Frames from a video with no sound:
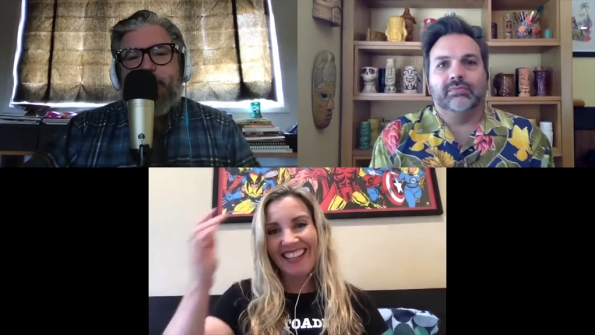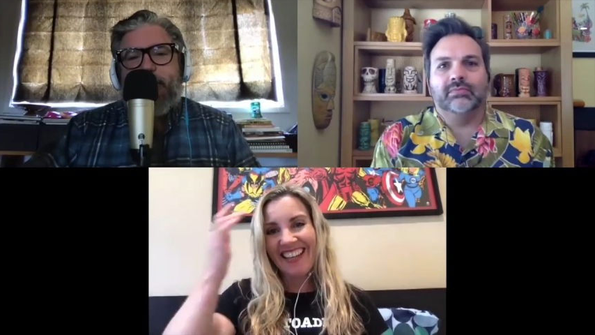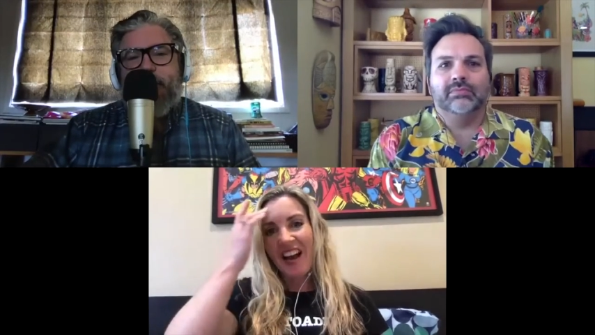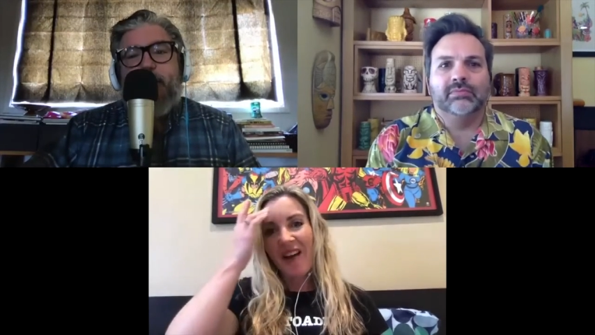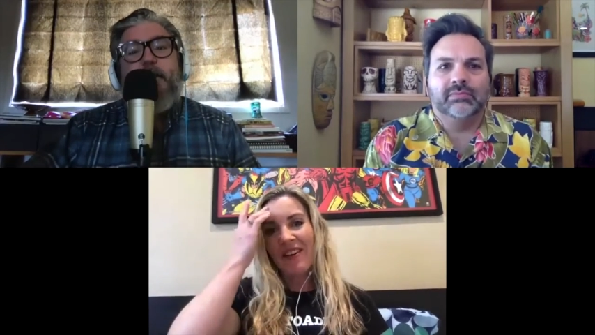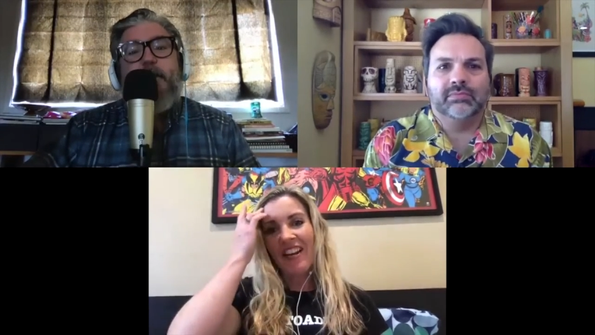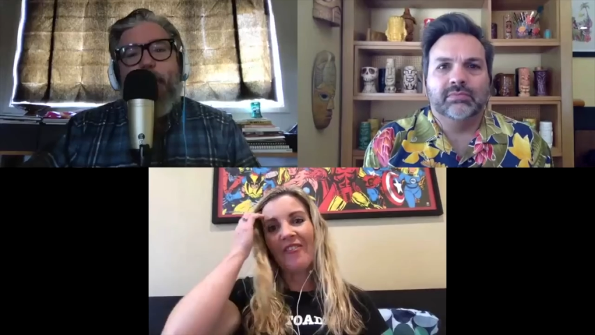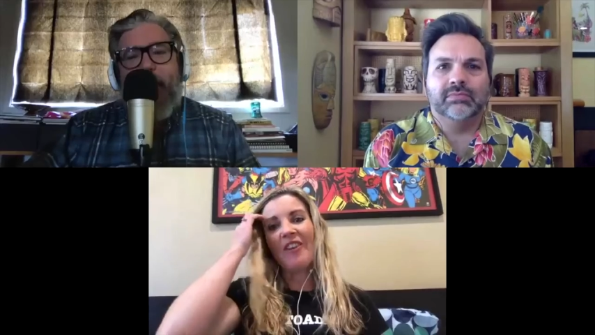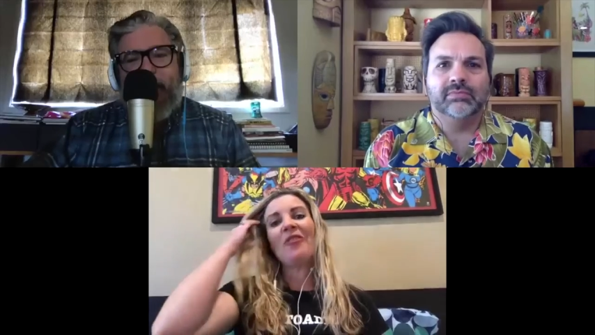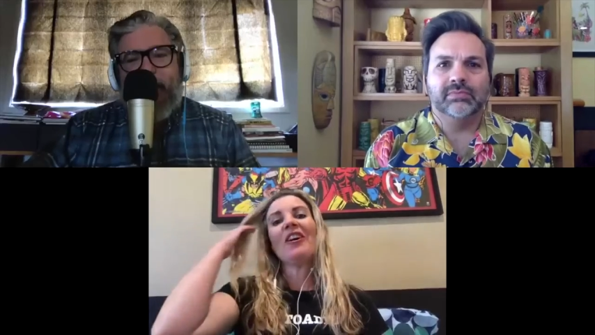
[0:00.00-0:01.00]
Speaker 1: I mean, if,
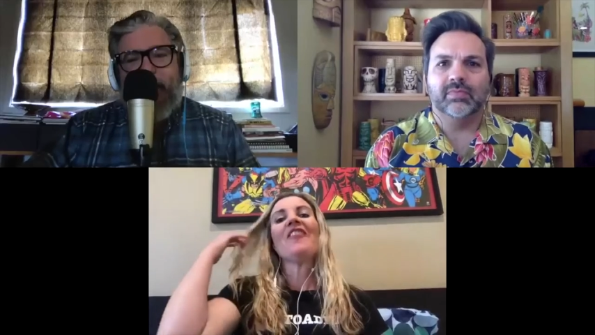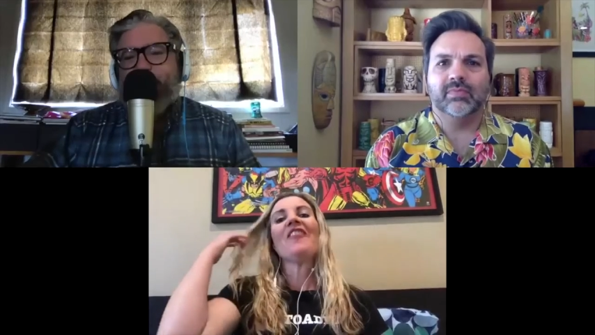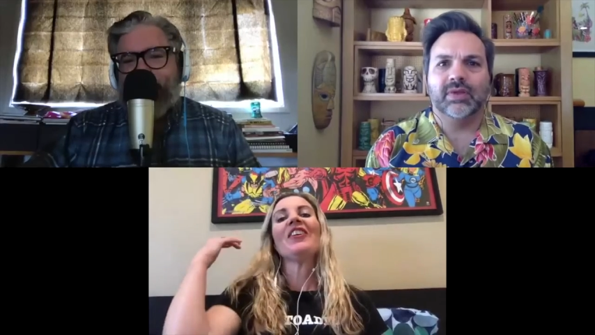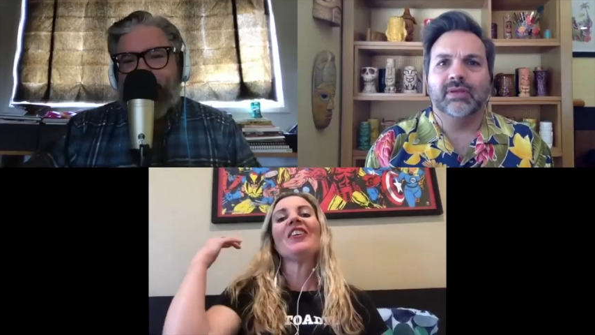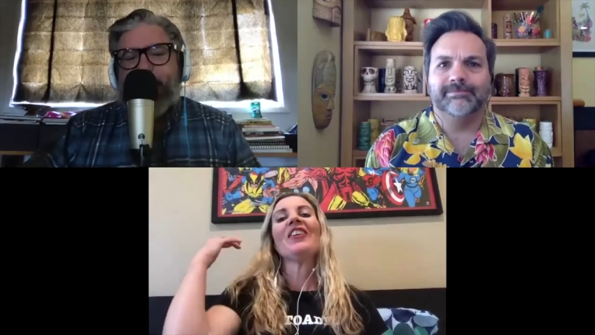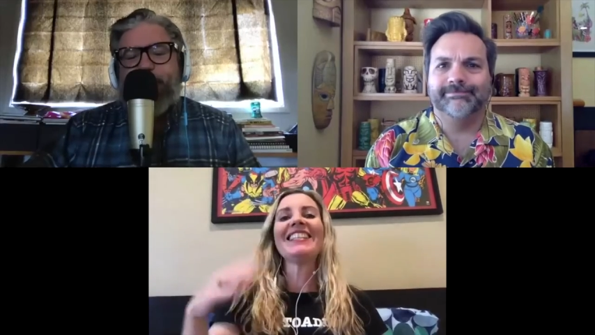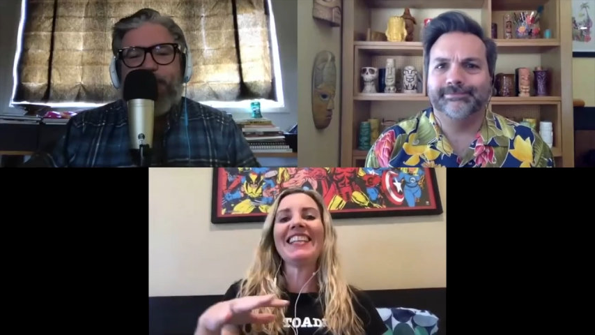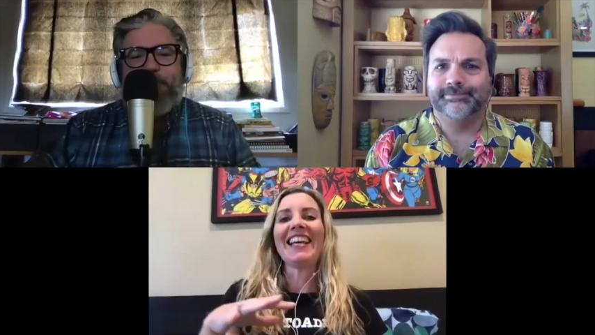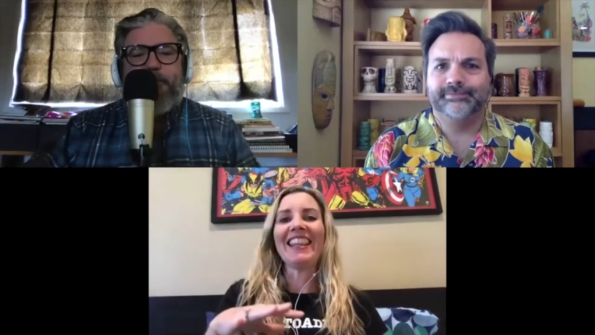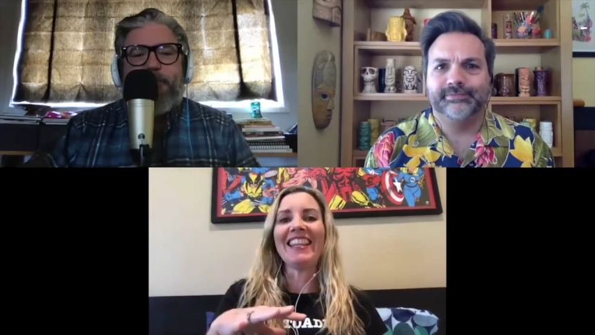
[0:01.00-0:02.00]
we're, if, we're going to
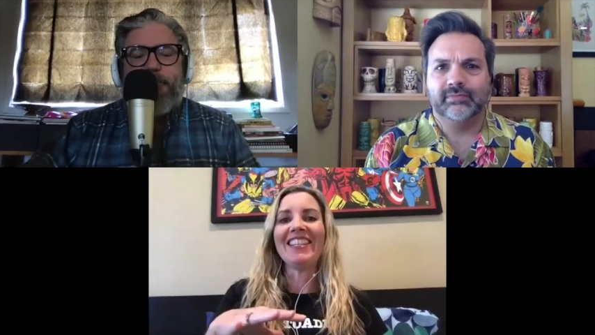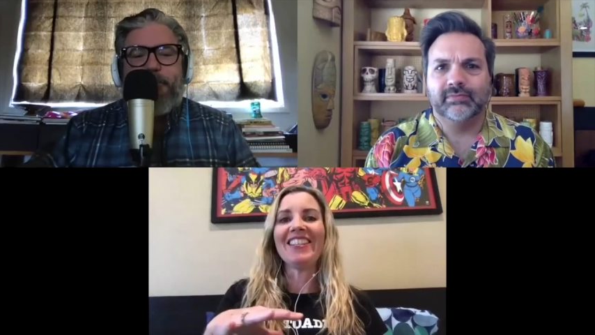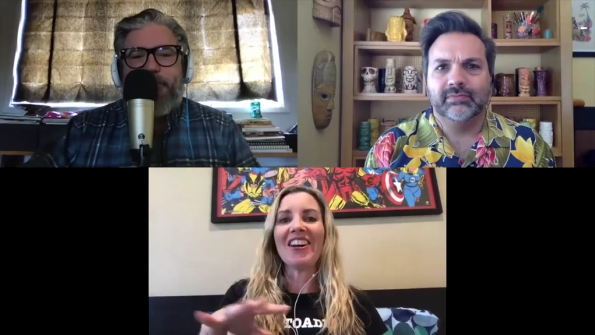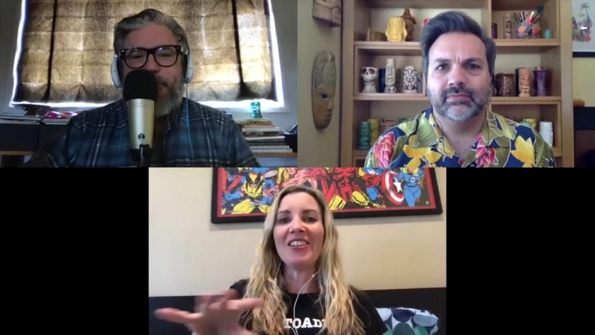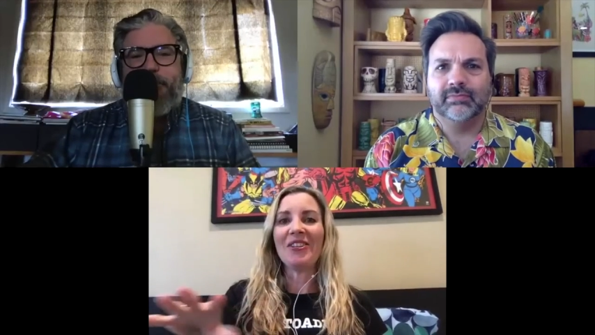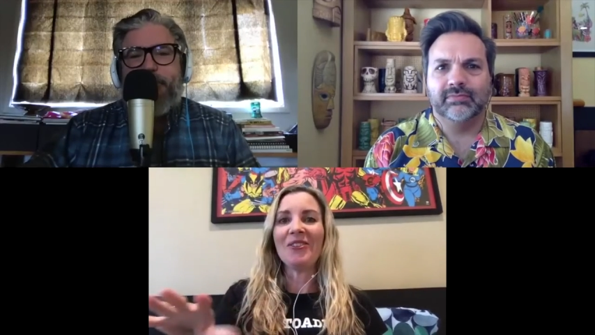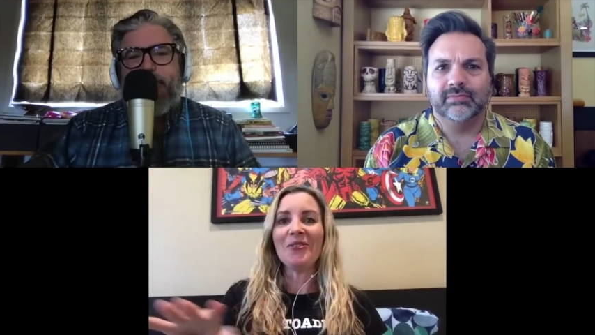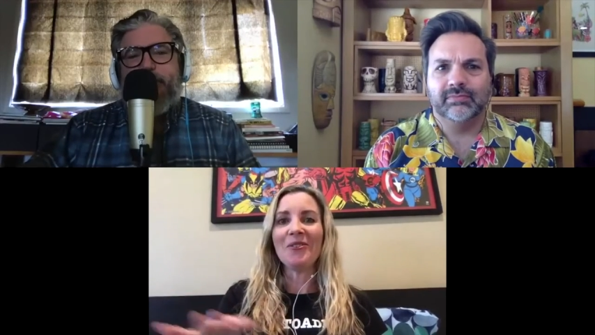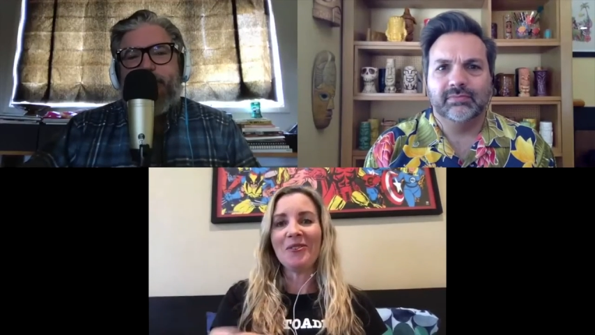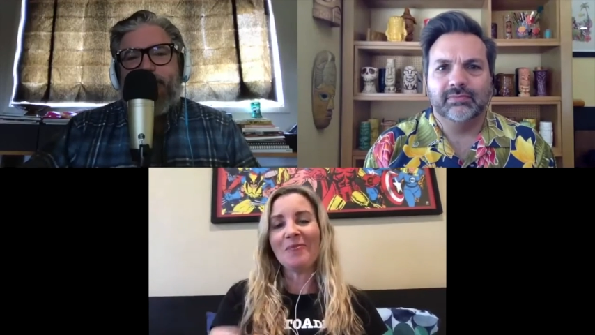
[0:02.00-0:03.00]
extend the John
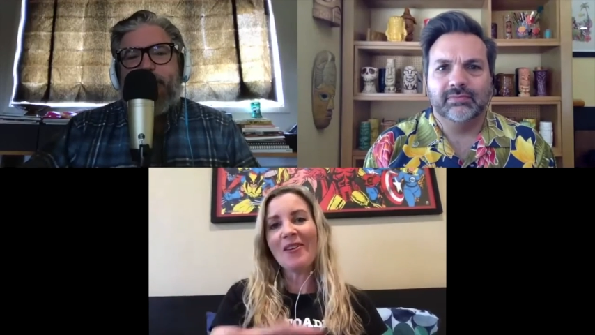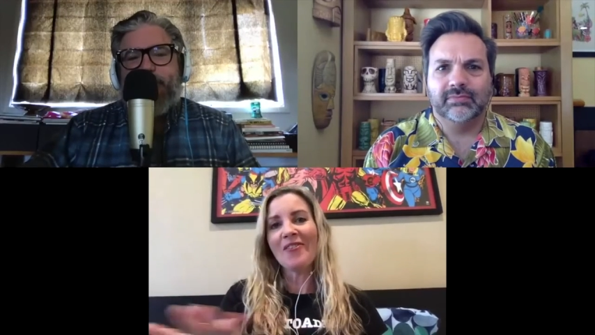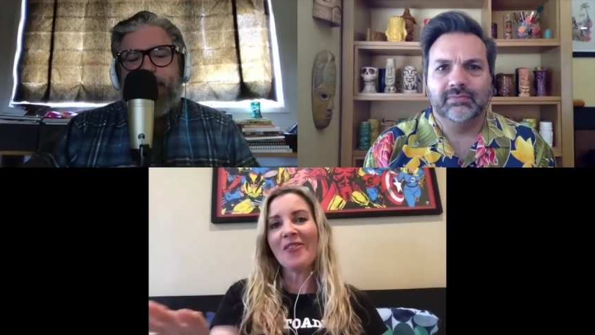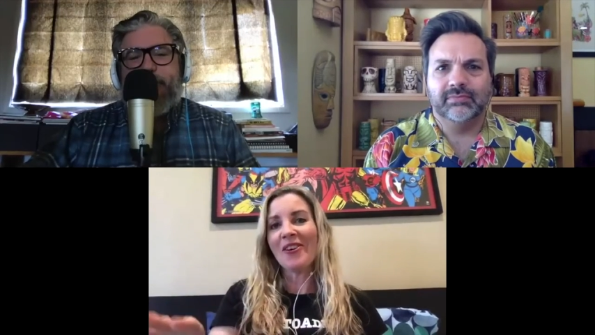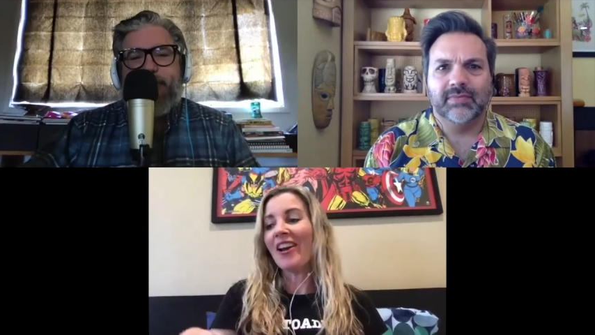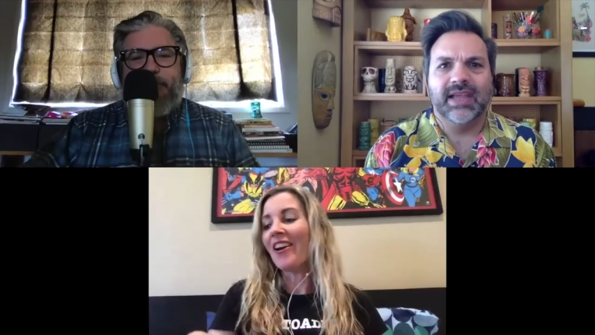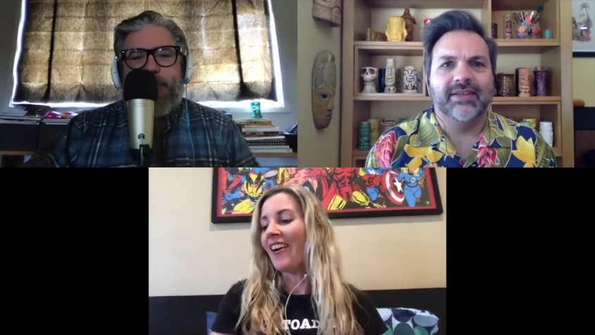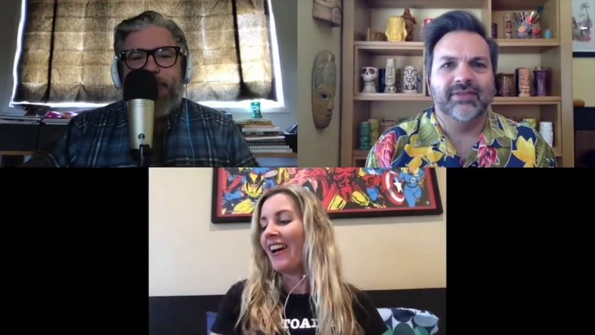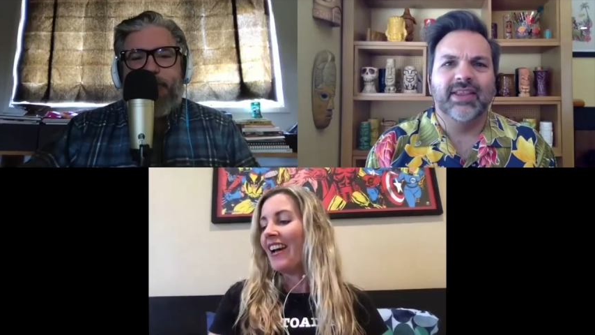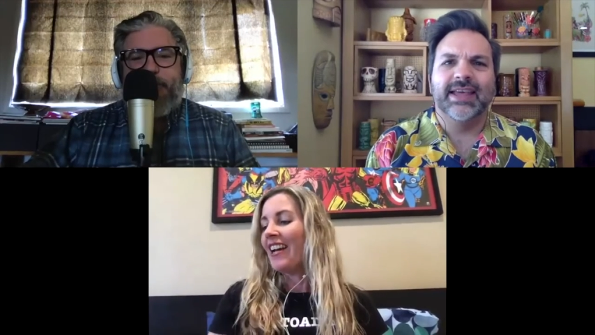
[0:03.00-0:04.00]
Hughes metaphor here, yeah,
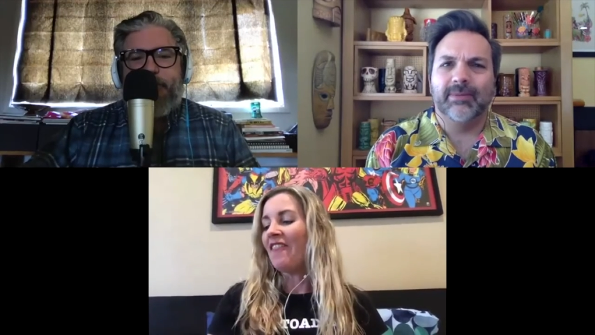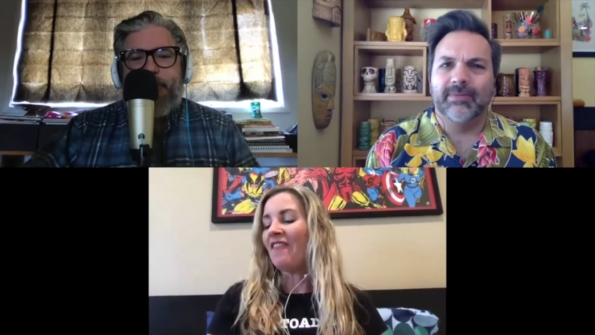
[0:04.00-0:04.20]
he feels bit.